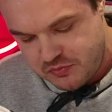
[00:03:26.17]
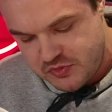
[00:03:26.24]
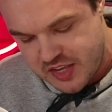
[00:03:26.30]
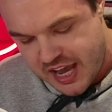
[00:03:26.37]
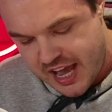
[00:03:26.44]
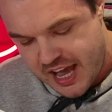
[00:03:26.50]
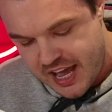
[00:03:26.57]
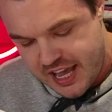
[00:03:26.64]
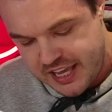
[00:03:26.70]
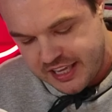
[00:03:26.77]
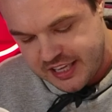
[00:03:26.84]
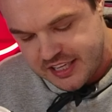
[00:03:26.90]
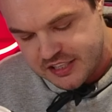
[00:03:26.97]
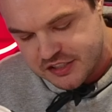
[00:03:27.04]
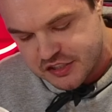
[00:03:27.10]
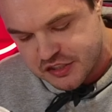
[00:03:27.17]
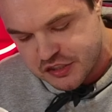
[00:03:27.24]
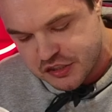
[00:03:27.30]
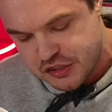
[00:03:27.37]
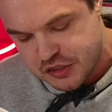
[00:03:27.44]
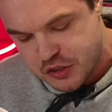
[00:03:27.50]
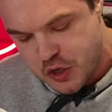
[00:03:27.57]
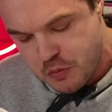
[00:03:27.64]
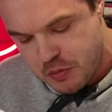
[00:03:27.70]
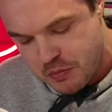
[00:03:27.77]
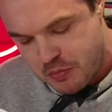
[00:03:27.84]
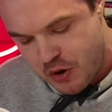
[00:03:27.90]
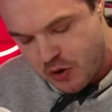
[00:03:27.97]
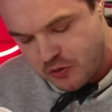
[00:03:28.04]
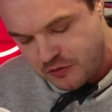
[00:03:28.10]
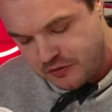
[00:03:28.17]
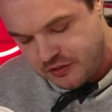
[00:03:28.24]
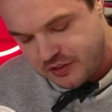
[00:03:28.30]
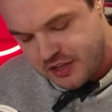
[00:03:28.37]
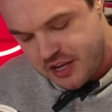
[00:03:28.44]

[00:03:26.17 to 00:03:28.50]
dye is super potent.